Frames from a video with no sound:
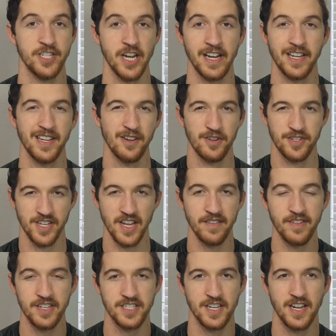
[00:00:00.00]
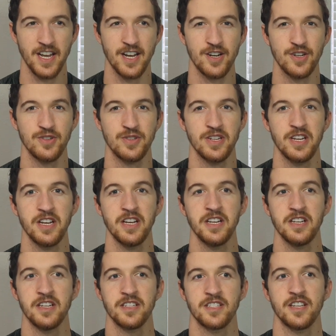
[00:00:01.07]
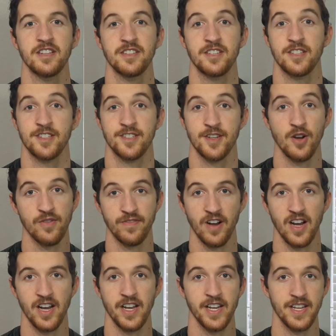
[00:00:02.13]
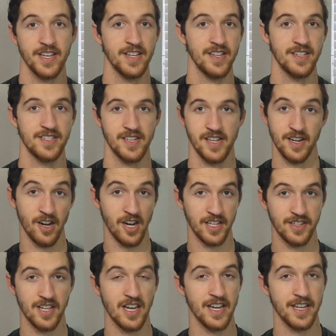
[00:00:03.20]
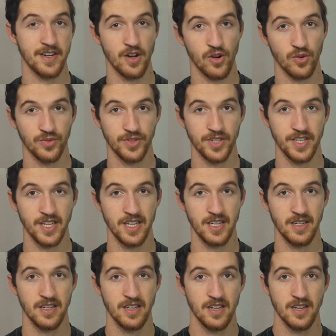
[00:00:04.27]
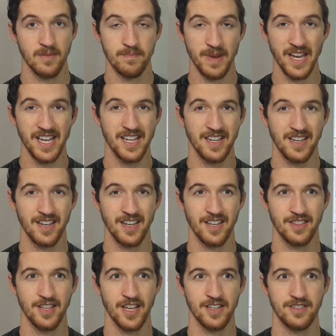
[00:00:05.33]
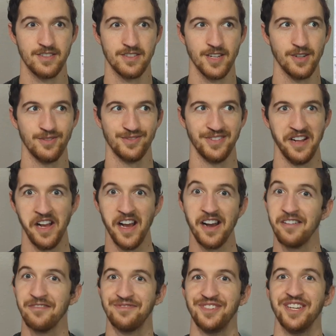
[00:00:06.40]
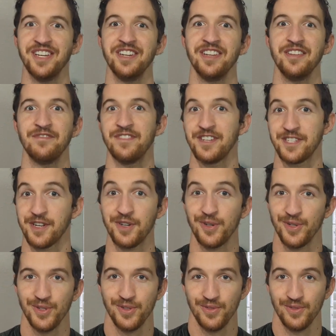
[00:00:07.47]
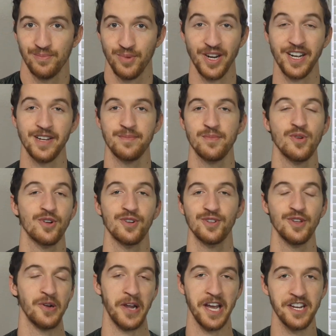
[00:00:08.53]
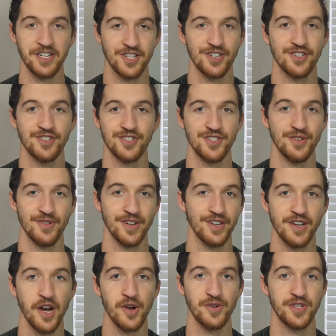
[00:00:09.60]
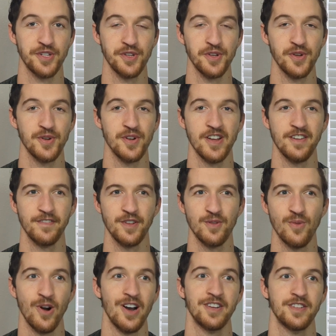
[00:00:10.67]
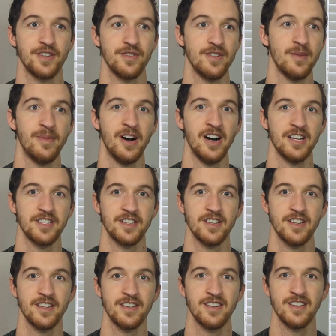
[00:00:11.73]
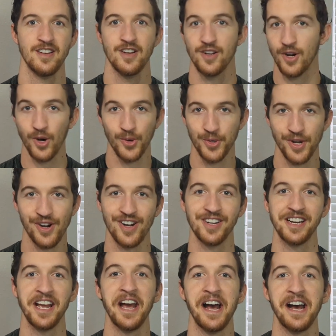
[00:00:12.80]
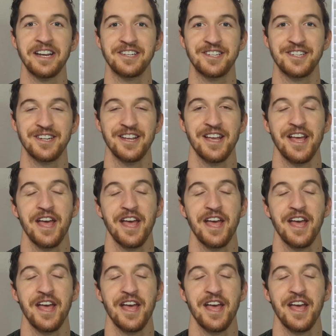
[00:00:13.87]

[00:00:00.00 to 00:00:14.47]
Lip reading: checking or savings account. Since SoFi is an online only bank, they don't have any physical brick and mortar locations you can go to if you want to deposit cold hard cash.